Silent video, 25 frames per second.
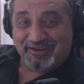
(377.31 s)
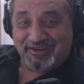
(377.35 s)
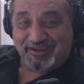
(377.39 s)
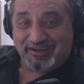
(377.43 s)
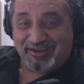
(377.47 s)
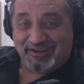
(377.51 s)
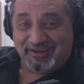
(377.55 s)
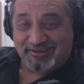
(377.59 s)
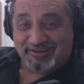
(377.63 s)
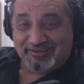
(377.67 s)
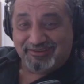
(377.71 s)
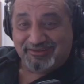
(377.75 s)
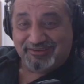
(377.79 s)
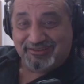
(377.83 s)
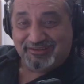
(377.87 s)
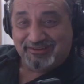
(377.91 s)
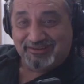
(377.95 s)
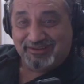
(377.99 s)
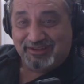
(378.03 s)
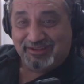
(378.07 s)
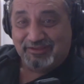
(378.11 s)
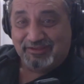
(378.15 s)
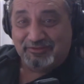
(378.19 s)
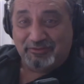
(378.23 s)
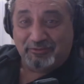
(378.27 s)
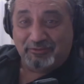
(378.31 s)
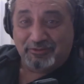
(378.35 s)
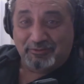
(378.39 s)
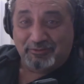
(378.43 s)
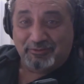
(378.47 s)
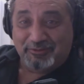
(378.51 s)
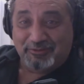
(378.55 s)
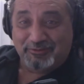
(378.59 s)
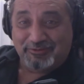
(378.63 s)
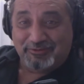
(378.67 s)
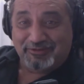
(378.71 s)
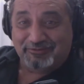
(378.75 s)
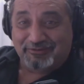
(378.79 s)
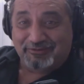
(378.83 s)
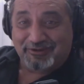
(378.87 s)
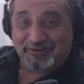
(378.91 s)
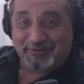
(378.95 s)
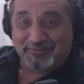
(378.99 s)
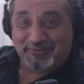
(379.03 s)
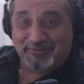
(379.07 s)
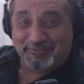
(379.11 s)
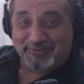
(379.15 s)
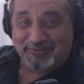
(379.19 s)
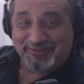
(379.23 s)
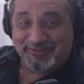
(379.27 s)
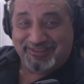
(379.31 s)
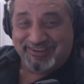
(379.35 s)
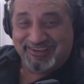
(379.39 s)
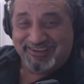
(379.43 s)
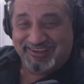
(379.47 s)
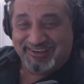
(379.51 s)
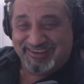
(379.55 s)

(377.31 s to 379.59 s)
and he's the only one who's ever come up with.